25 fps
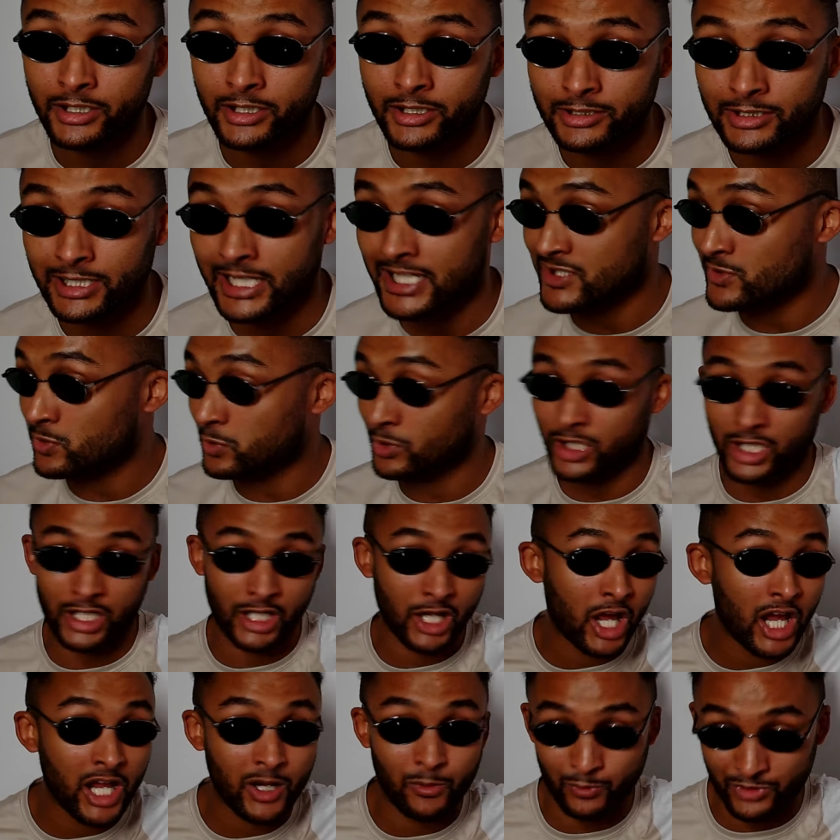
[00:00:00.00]
That's what the
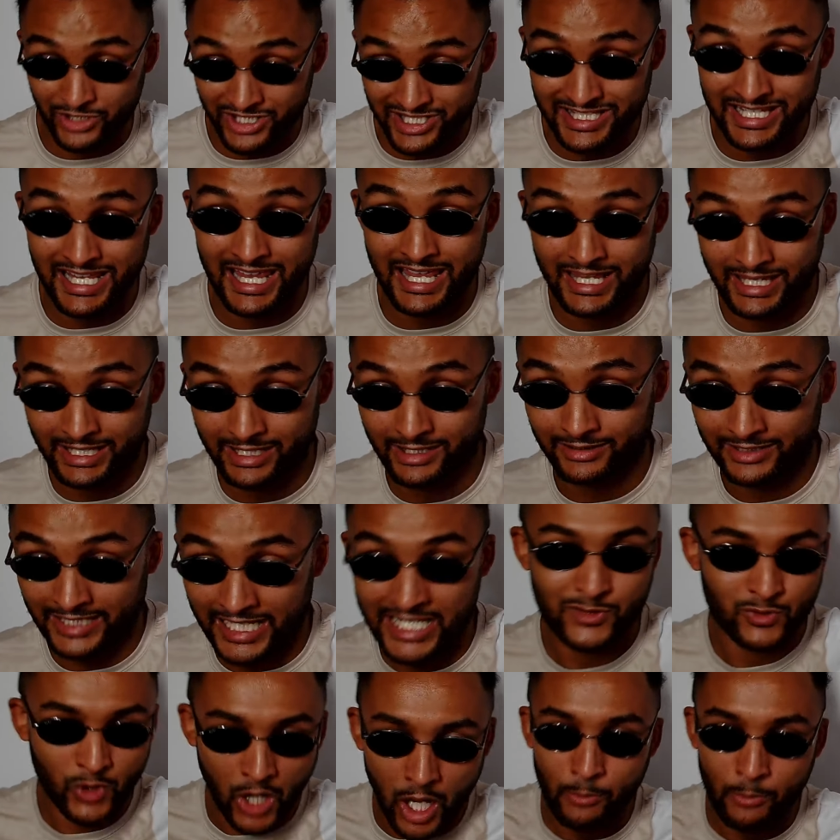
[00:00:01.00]
line would say.
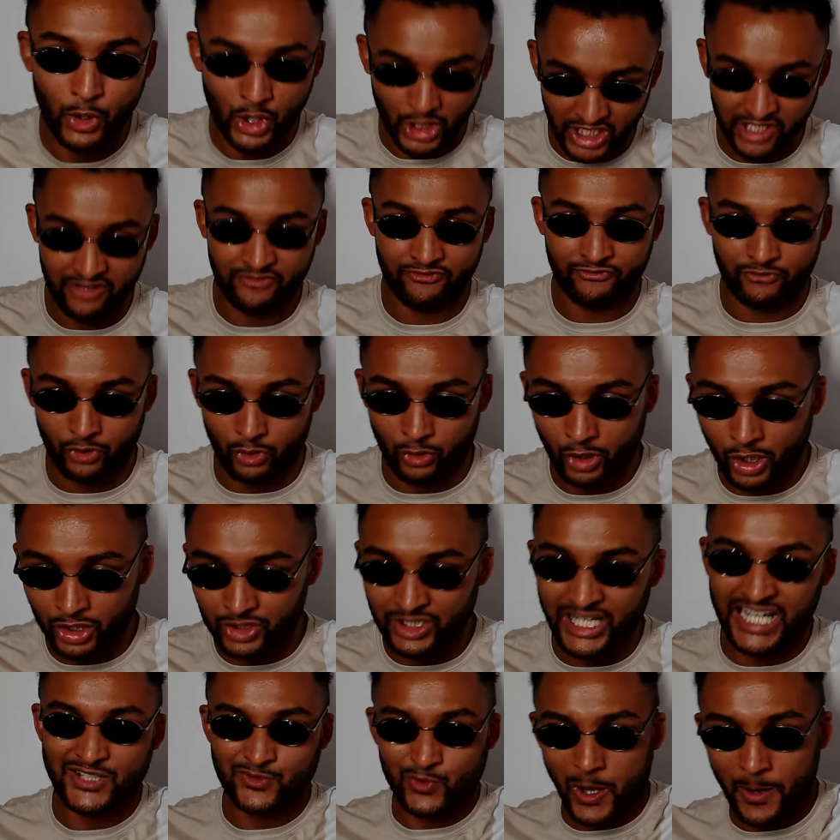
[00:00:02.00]
That's what I'm looking for.
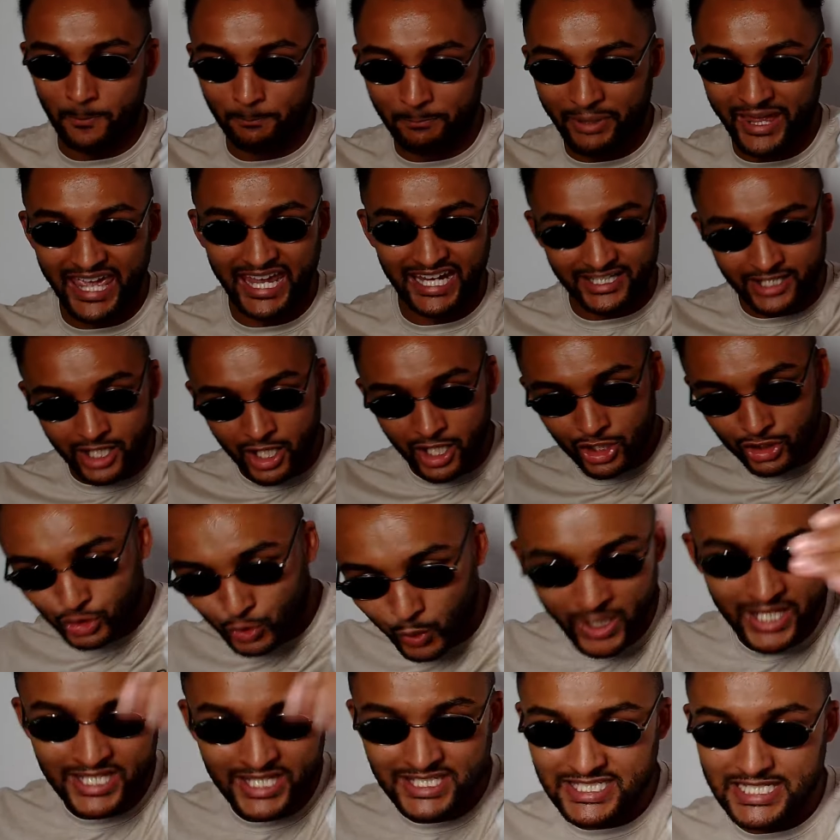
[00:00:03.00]
That's what I'm paying
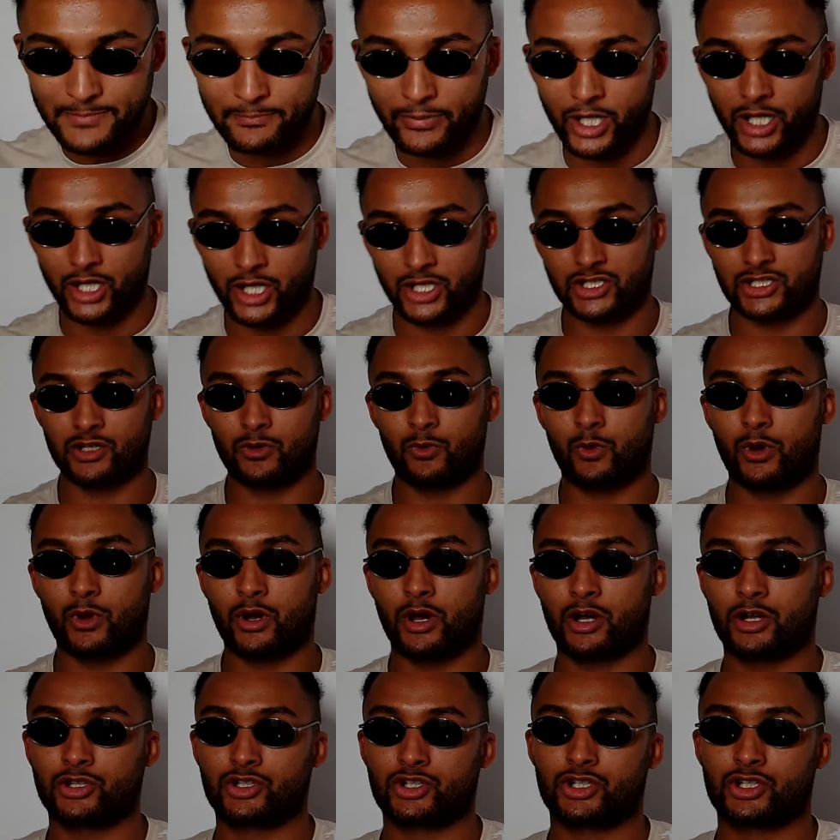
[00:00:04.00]
$20 to
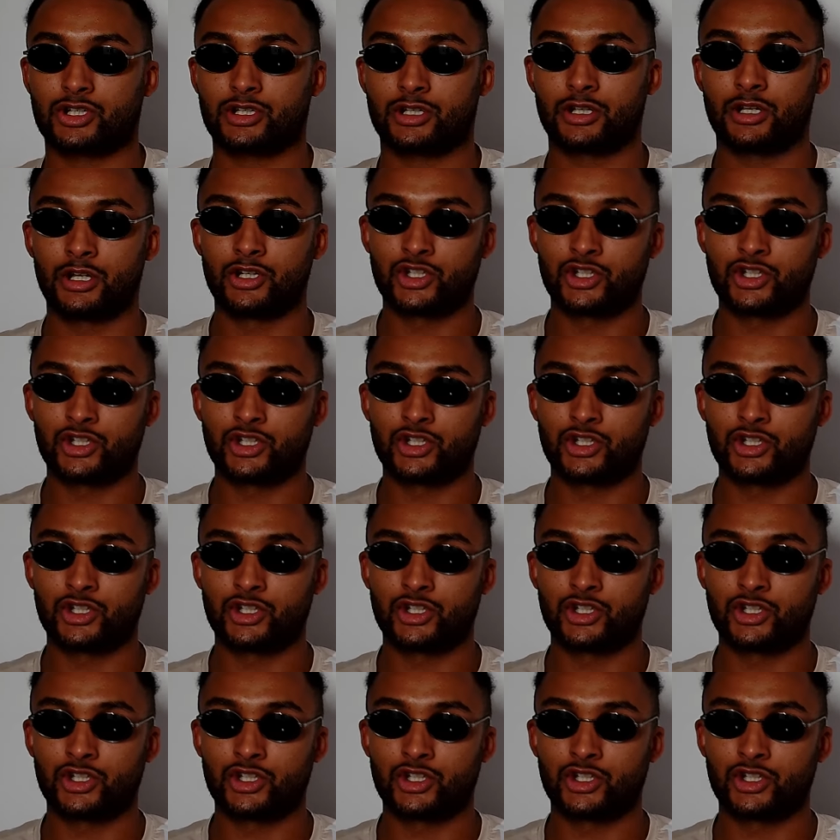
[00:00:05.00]
watch.